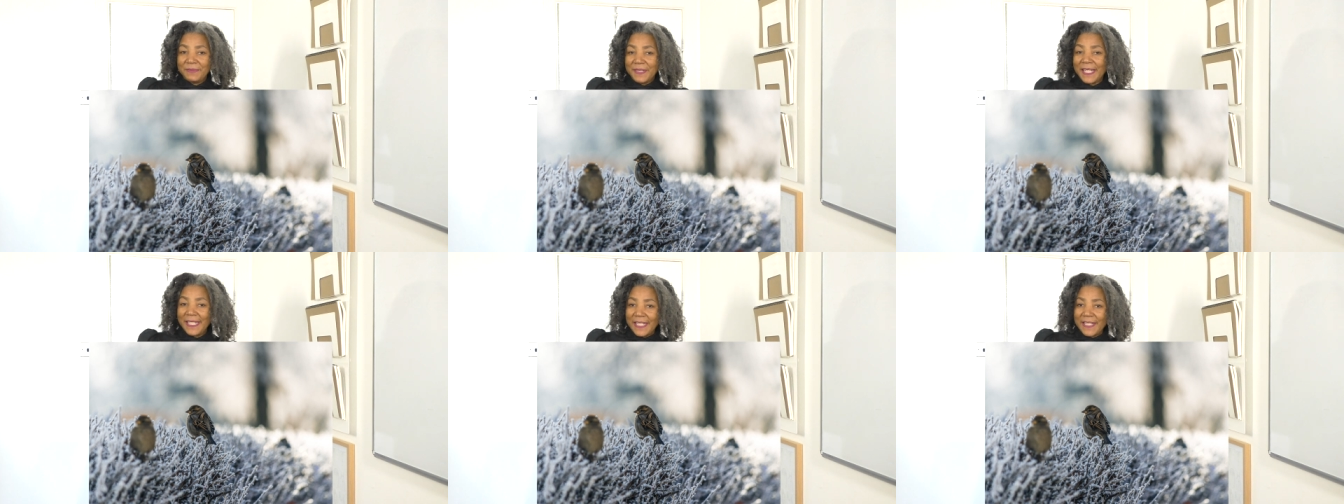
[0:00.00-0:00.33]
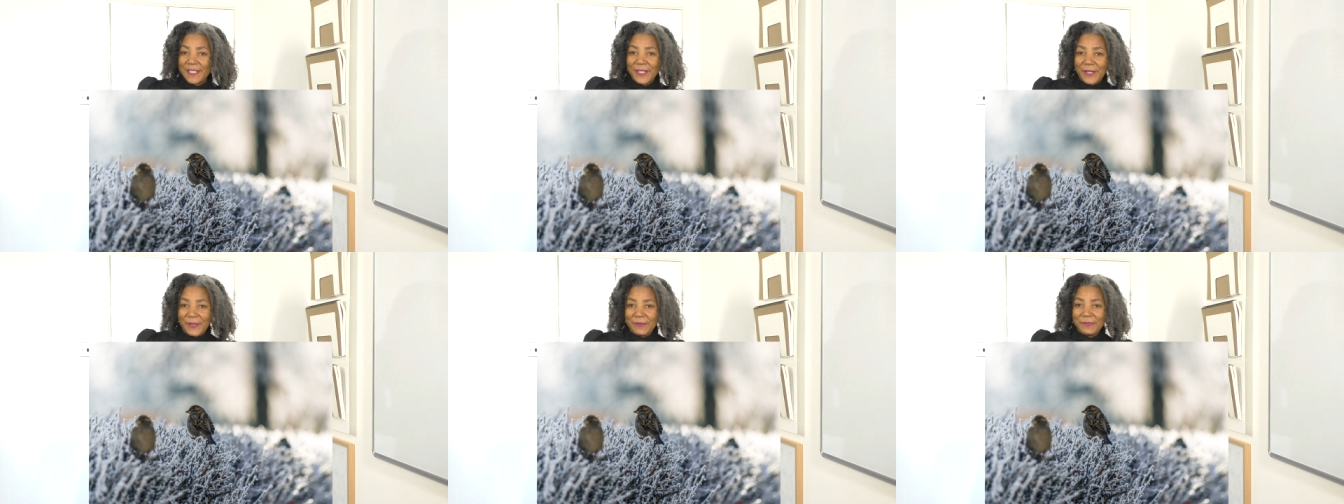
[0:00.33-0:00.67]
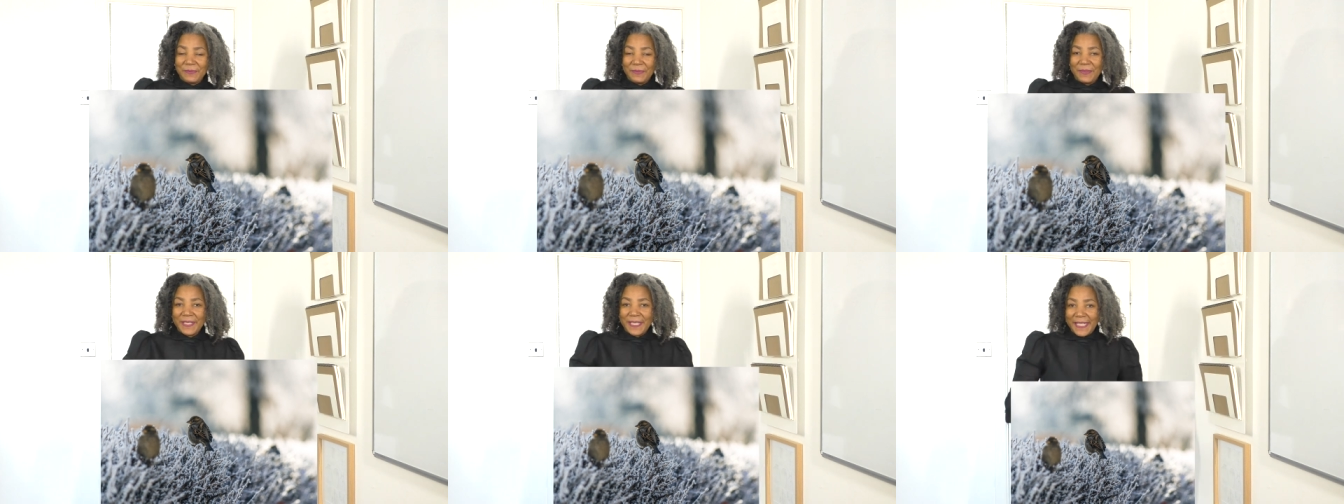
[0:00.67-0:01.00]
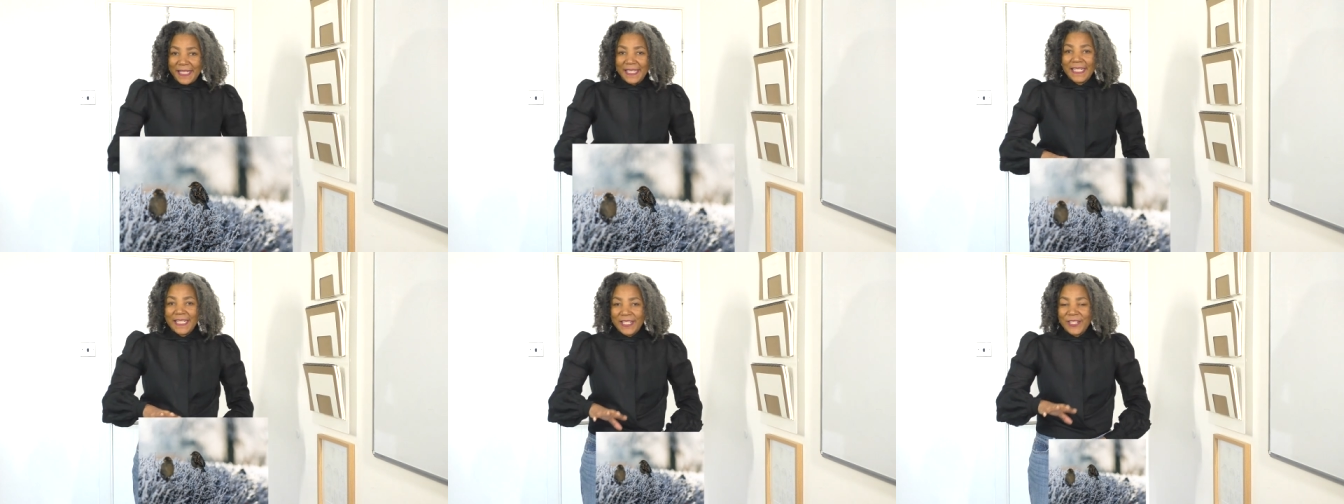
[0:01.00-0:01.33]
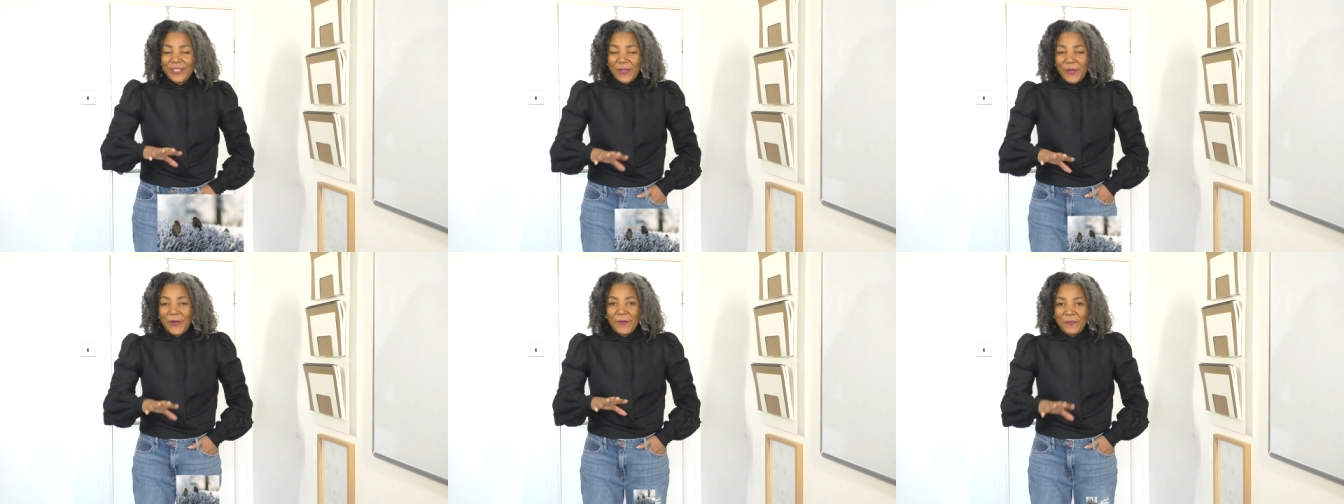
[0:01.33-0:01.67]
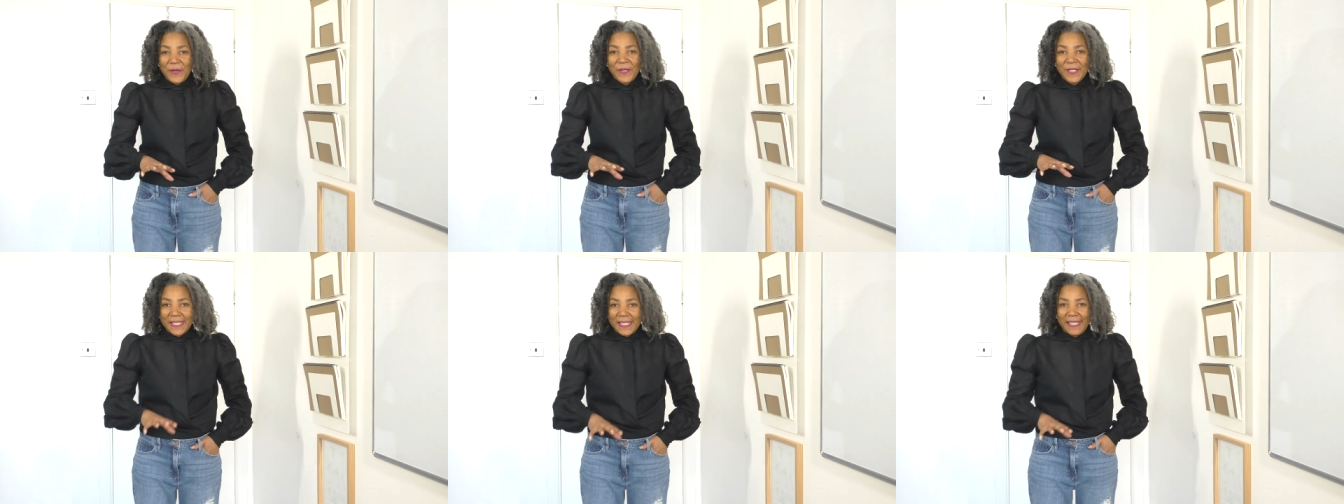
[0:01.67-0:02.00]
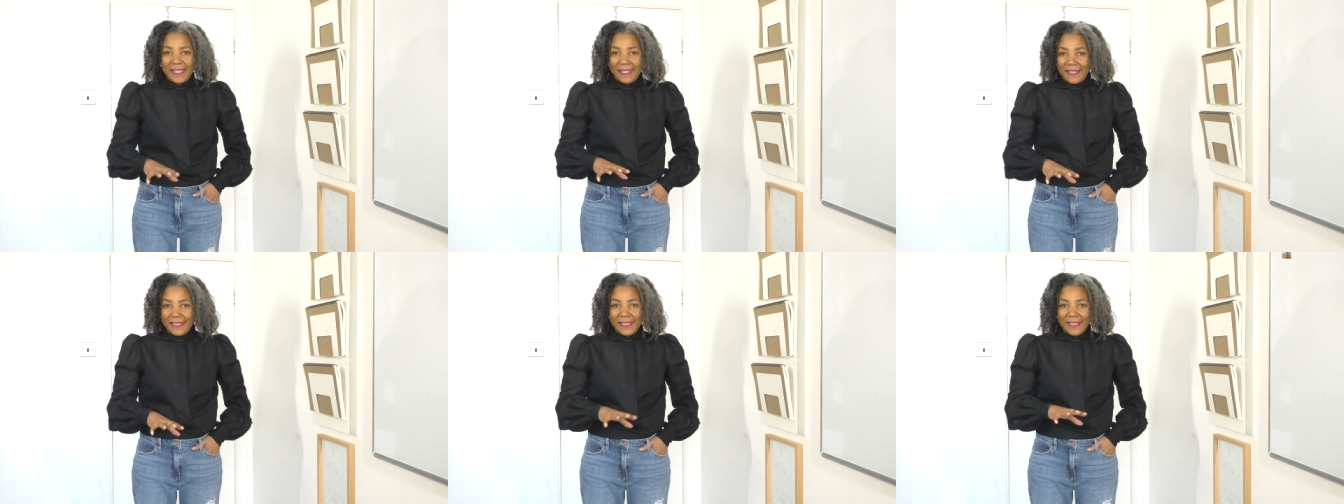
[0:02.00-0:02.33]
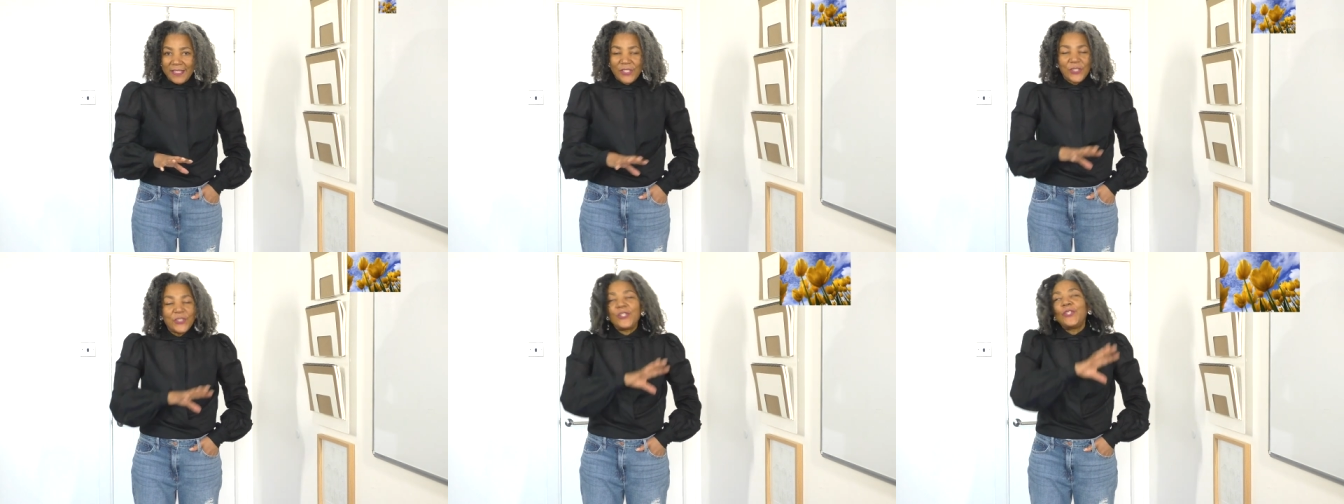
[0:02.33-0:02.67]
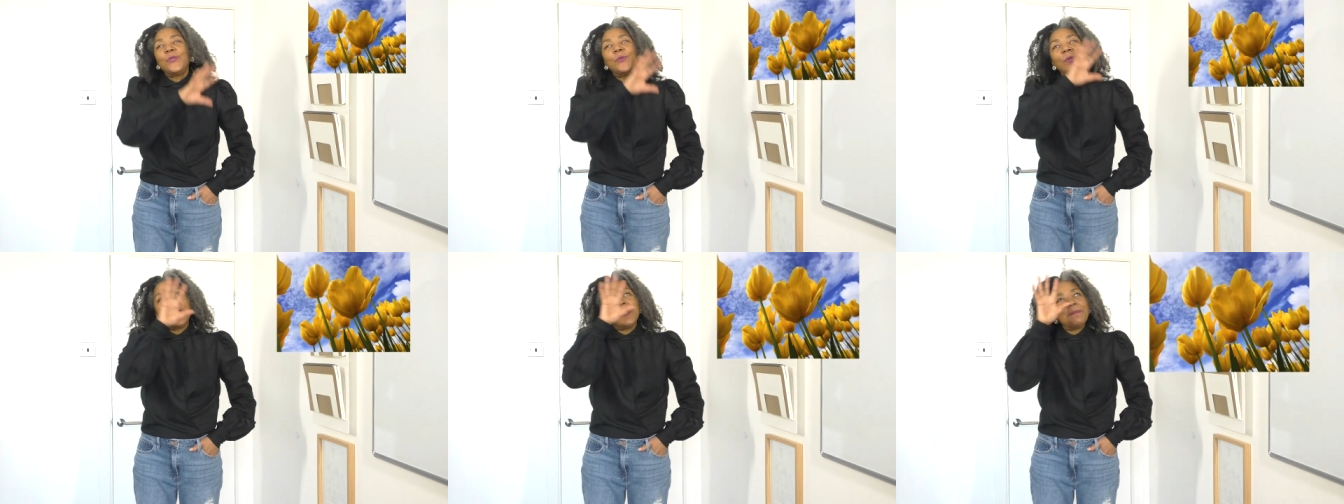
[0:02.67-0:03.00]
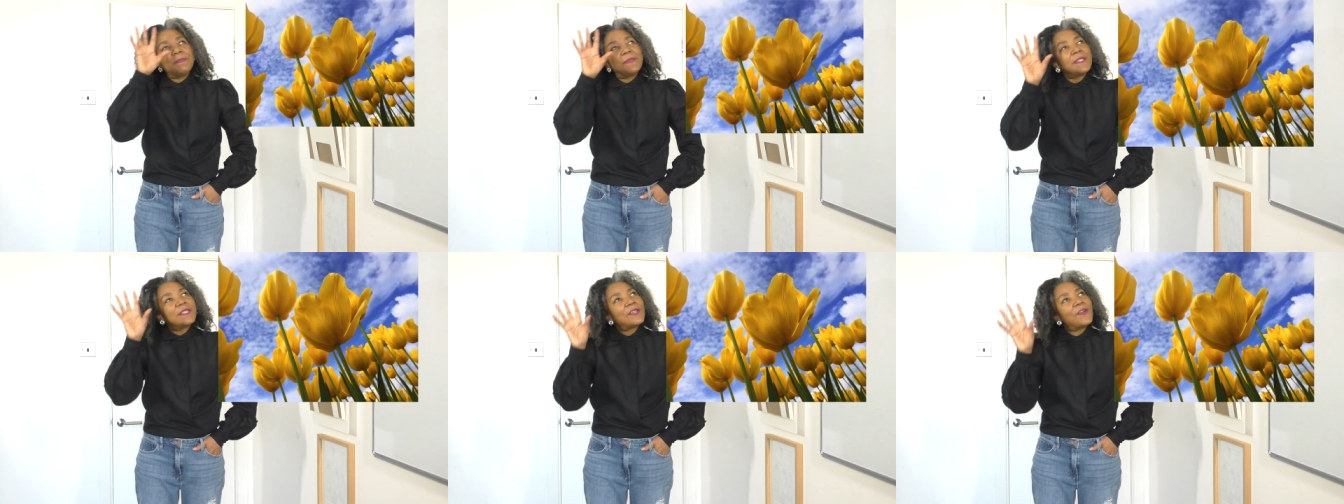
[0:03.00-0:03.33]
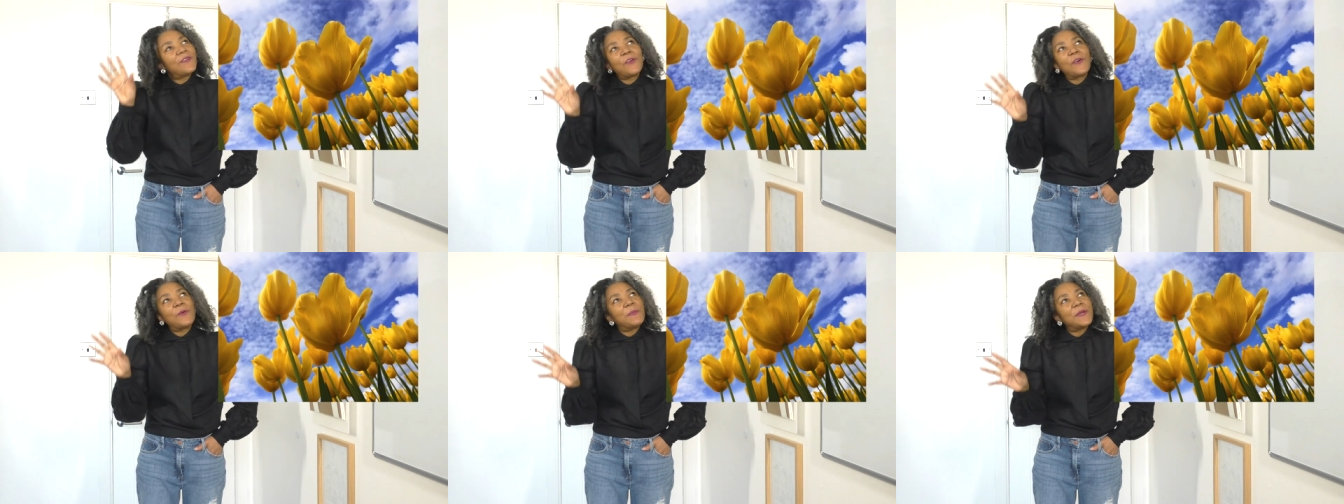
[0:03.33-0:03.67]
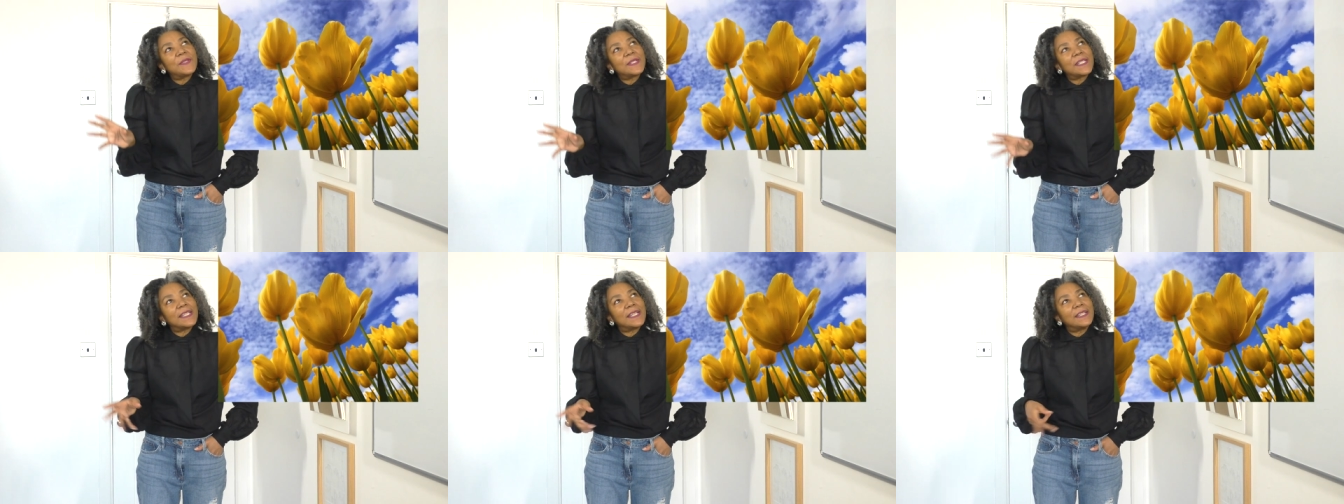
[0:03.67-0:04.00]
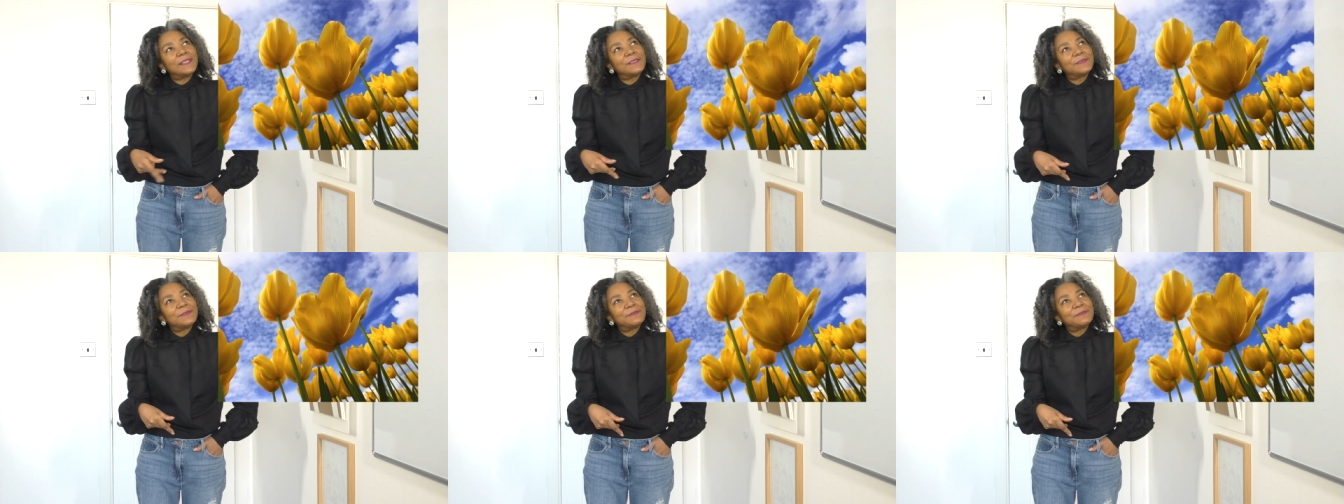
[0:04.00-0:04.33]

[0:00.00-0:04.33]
It is though. It is almost here. The tulips are almost here.